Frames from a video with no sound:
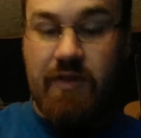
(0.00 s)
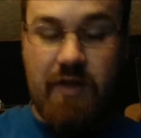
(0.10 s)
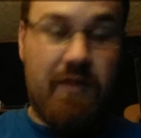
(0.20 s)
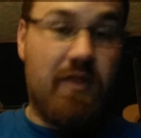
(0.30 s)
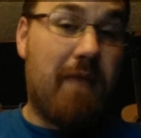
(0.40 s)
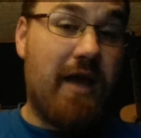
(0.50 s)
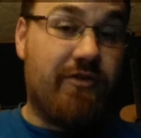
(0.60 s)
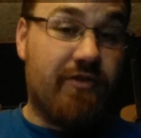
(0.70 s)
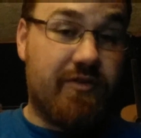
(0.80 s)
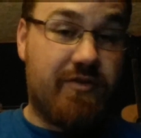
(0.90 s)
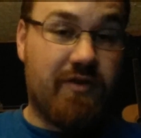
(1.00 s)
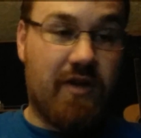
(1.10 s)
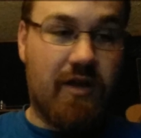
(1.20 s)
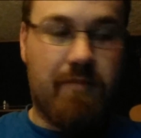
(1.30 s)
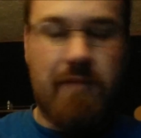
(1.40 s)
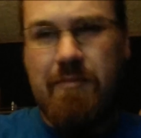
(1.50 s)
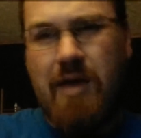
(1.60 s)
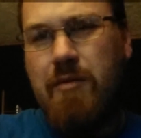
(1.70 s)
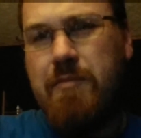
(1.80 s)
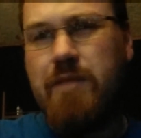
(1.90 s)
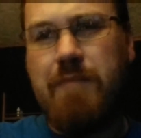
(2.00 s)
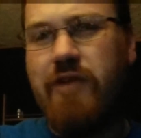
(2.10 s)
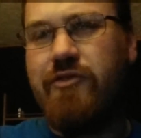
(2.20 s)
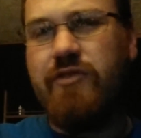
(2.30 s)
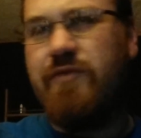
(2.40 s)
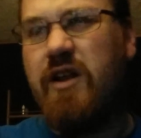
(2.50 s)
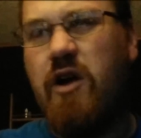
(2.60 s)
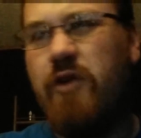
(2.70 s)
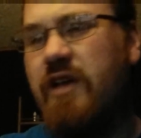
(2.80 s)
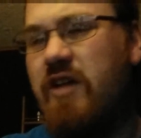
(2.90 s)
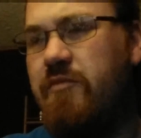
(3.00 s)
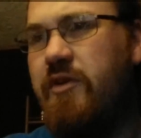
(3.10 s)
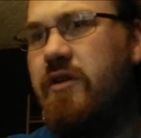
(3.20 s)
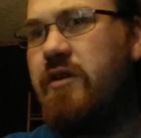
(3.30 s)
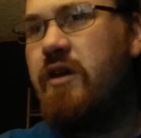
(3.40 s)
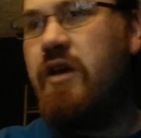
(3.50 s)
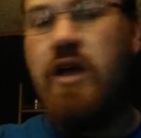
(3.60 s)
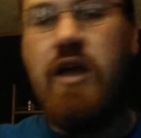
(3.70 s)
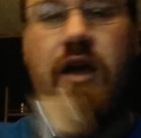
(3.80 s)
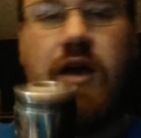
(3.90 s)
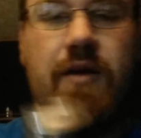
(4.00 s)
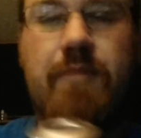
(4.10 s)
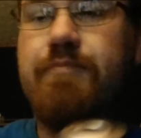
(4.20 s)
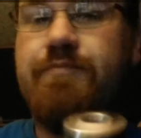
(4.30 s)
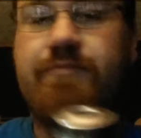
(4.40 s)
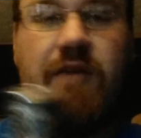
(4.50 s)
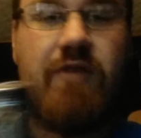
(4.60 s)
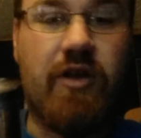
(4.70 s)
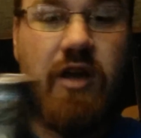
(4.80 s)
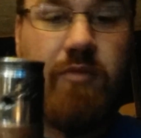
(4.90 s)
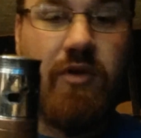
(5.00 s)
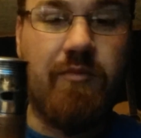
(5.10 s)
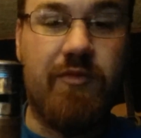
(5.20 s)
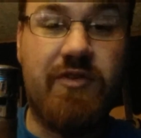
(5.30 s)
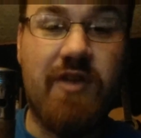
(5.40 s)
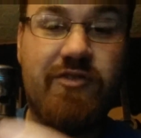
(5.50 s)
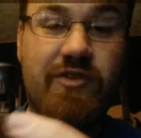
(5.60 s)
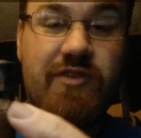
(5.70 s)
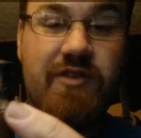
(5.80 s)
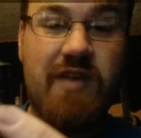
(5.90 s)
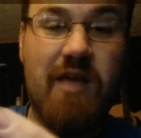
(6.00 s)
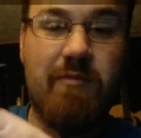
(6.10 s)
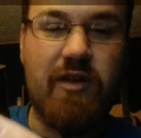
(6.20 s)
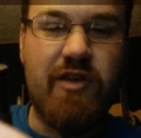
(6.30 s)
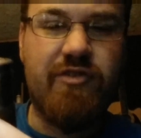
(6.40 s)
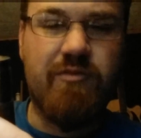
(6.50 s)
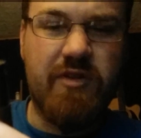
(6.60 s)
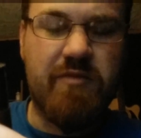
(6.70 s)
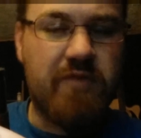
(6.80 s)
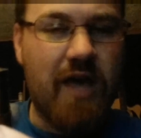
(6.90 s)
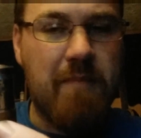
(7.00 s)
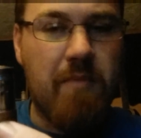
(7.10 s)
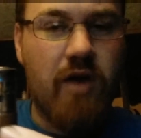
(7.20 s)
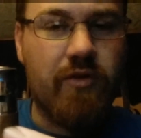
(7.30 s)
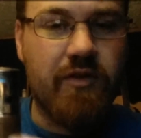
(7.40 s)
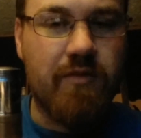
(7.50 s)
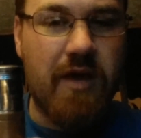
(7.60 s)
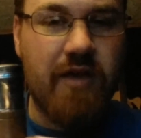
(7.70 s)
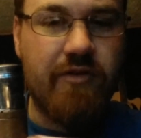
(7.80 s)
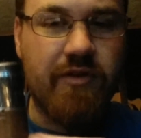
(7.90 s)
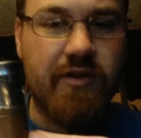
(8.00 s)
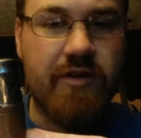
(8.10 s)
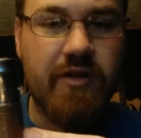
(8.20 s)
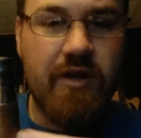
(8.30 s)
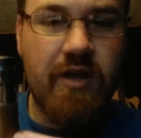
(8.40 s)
And then the Patriots. I'm a big Patriots fan, I always have been. I've got a couple of them. This is actually a CCI Militia, but it's kind of modeled in the Patriot.